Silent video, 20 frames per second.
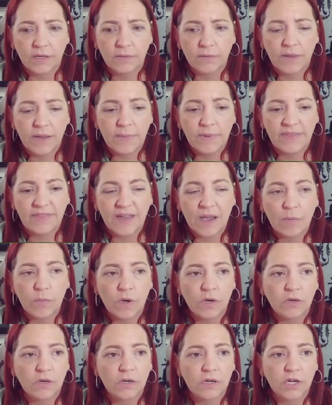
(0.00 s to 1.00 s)
Maybe that
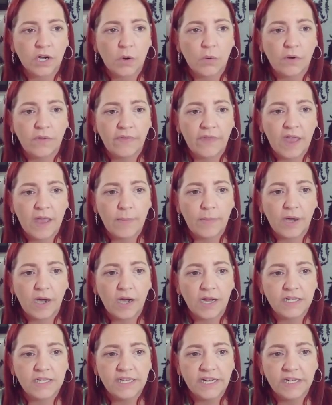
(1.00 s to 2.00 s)
one could go on there, but I
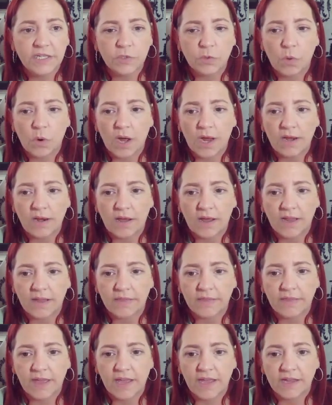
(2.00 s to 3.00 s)
did quite like
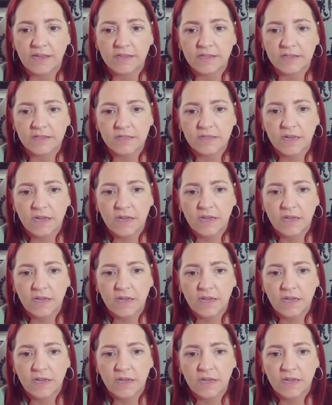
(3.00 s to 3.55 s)
this.